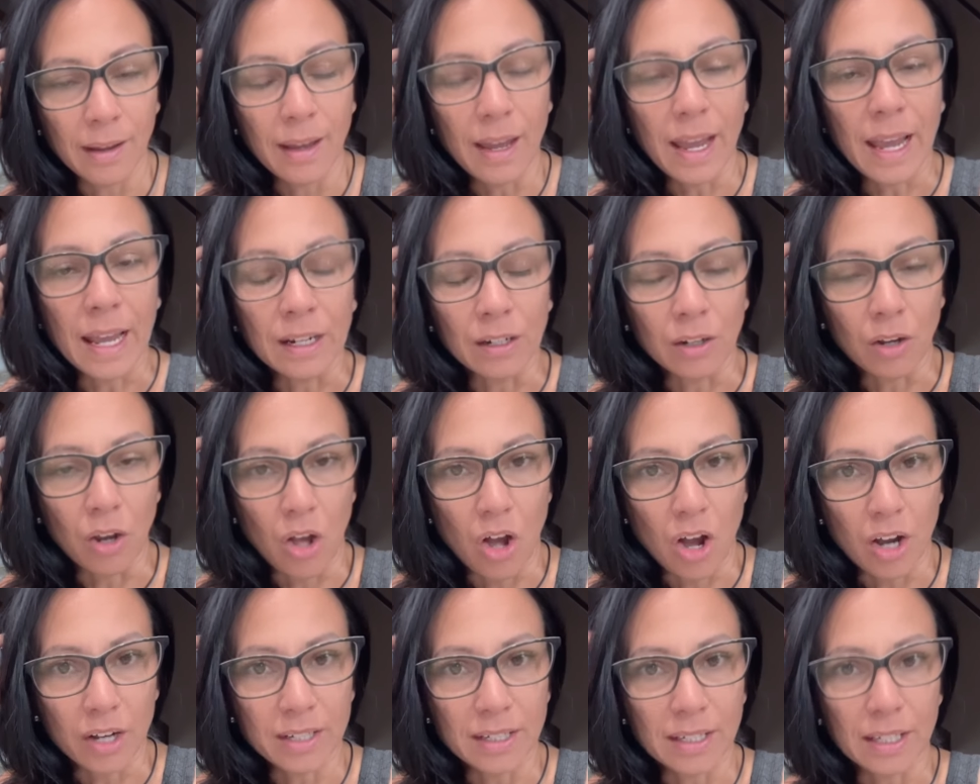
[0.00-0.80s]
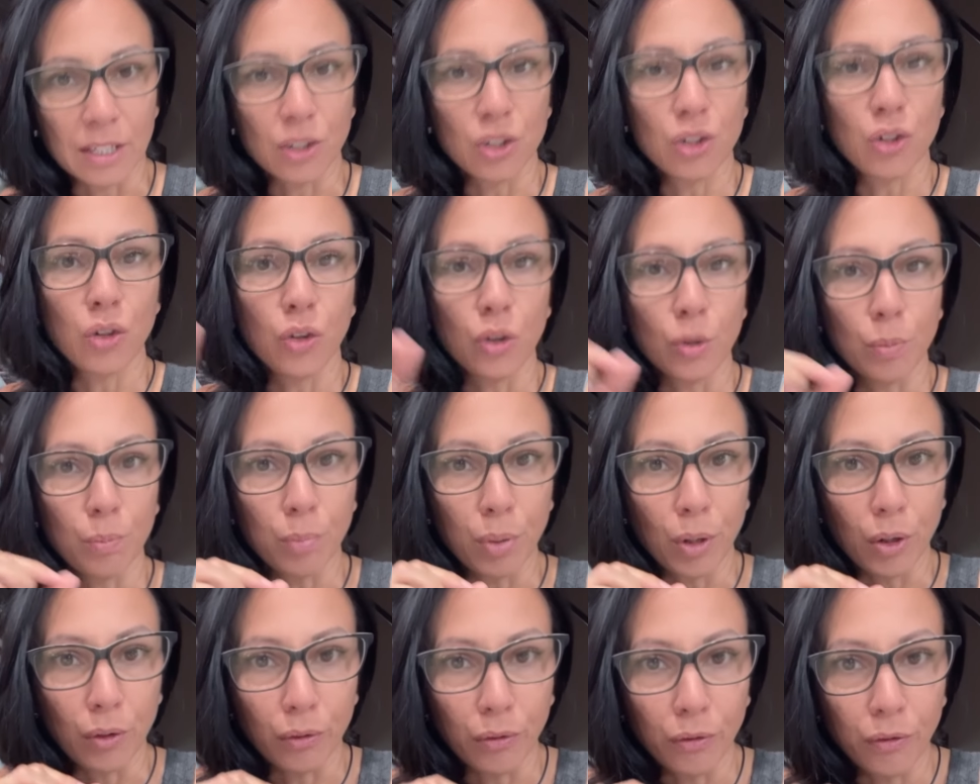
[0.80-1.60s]
and locked into the
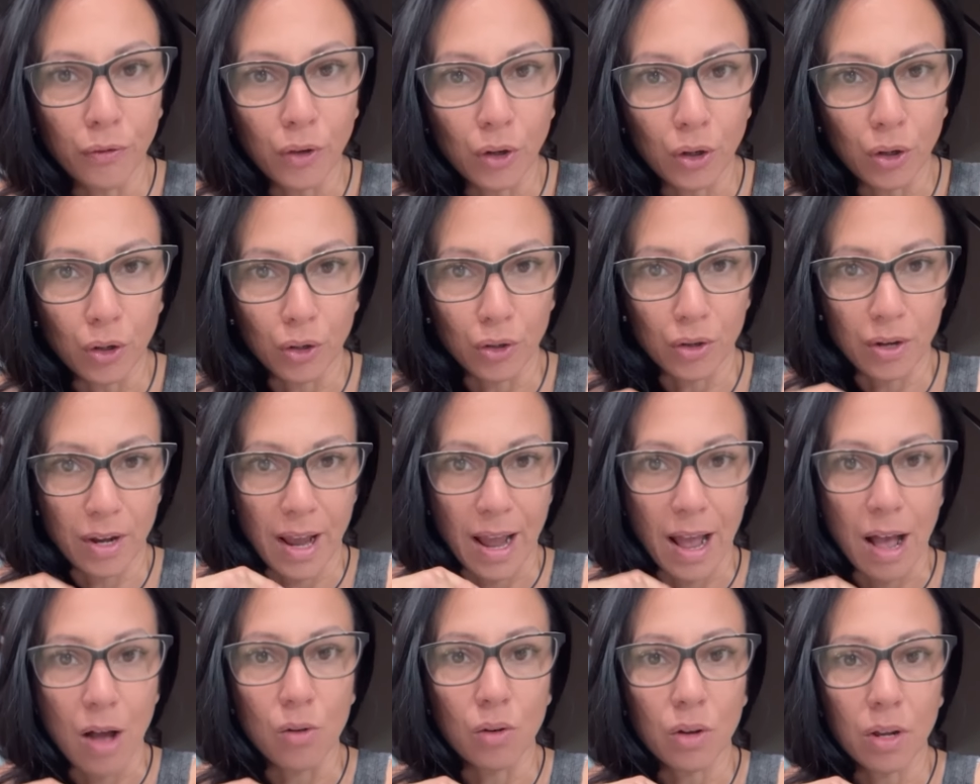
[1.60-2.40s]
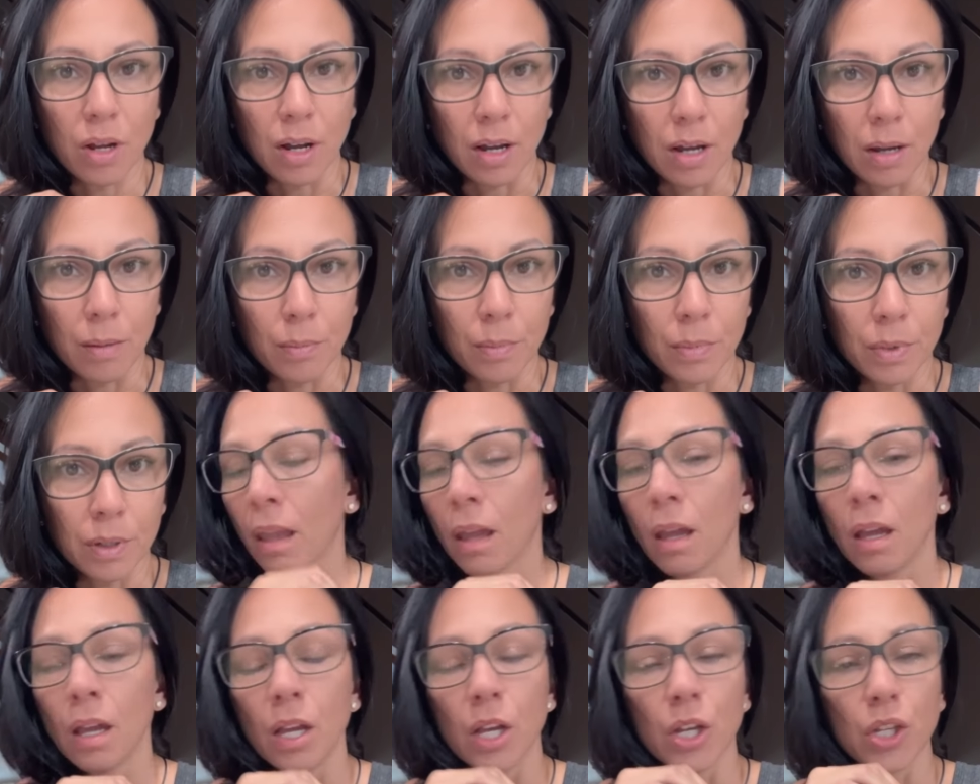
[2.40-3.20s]
preferred outcome.
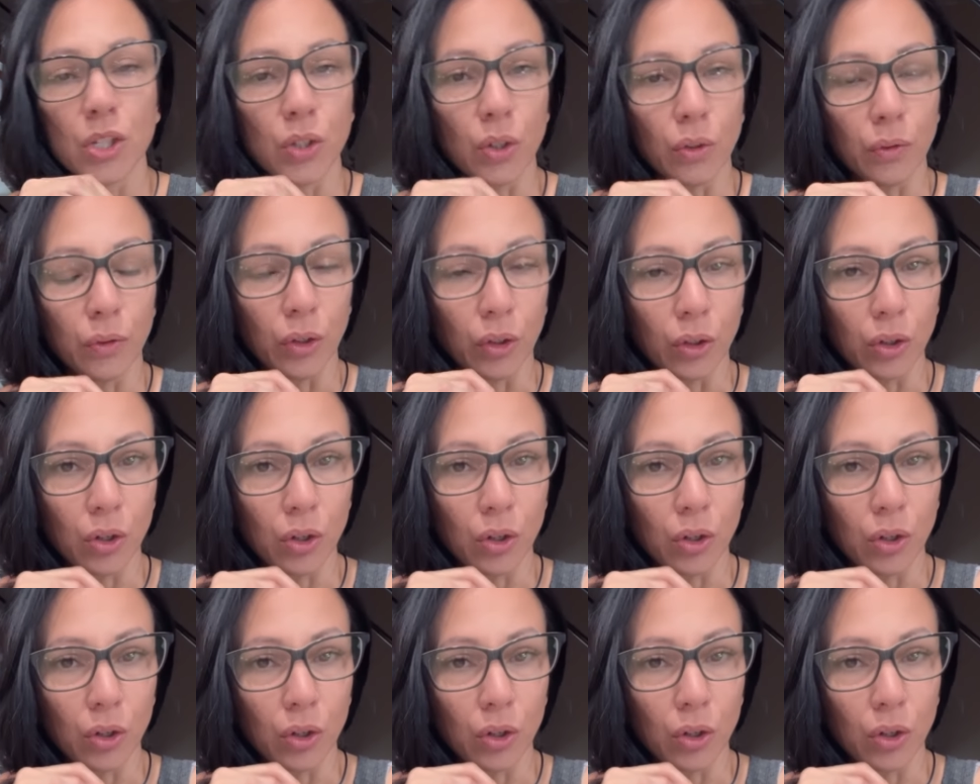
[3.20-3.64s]
So if you're